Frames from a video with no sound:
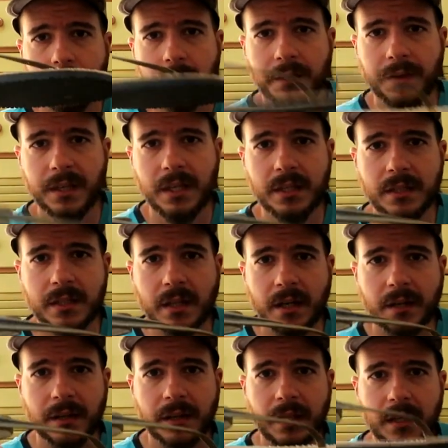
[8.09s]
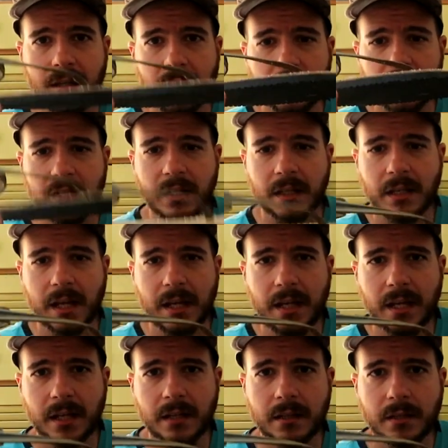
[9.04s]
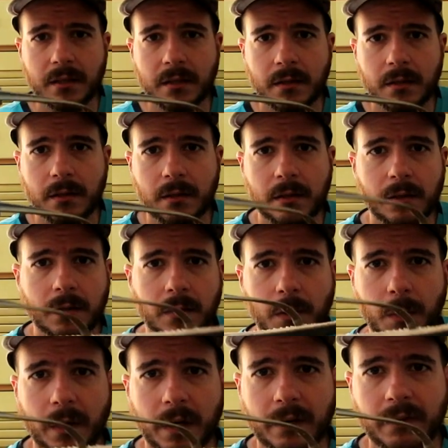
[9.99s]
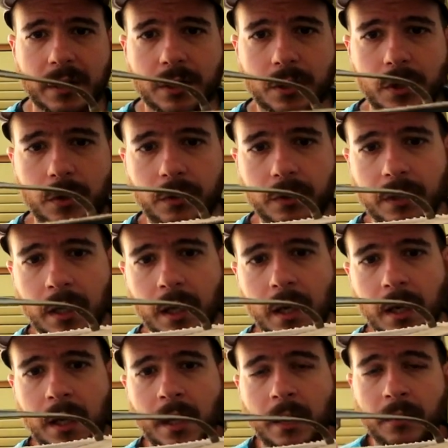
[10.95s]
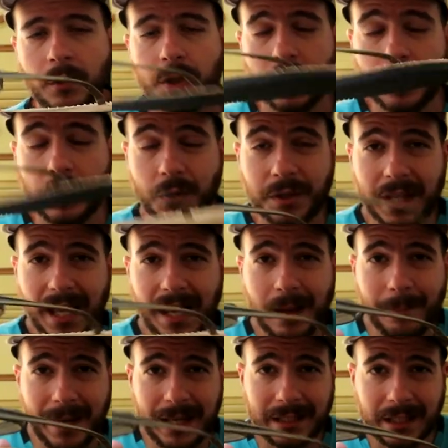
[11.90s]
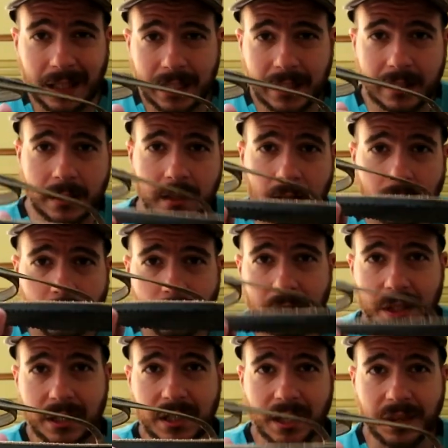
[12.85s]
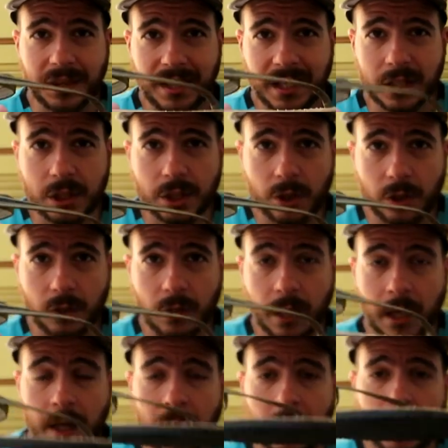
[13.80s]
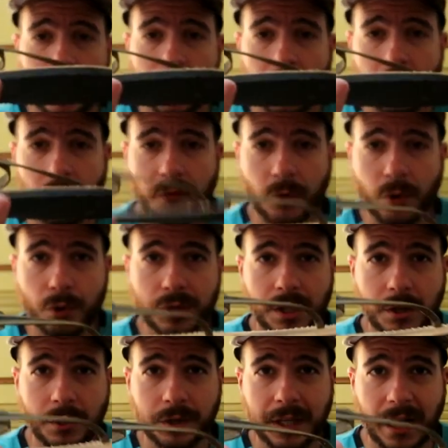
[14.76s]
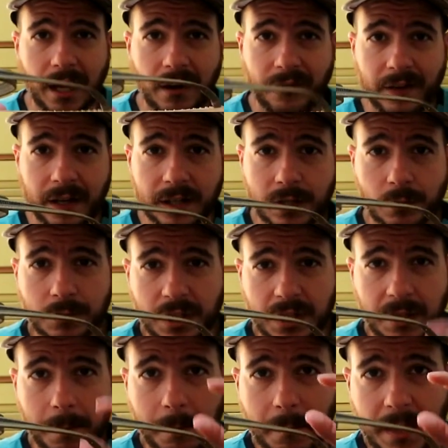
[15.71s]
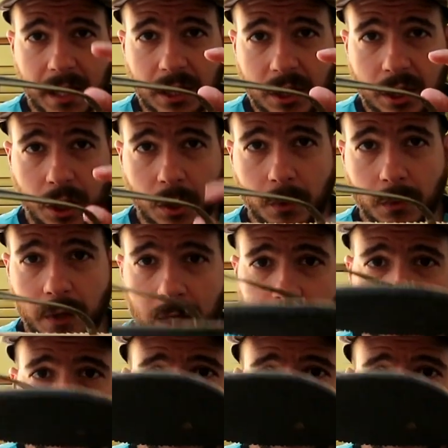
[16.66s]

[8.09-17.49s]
These are the Circadians, or whatever it's called. Those are not the Elementals, which is the thinnest sole, and of course they're not the Alphas, which is the big sole.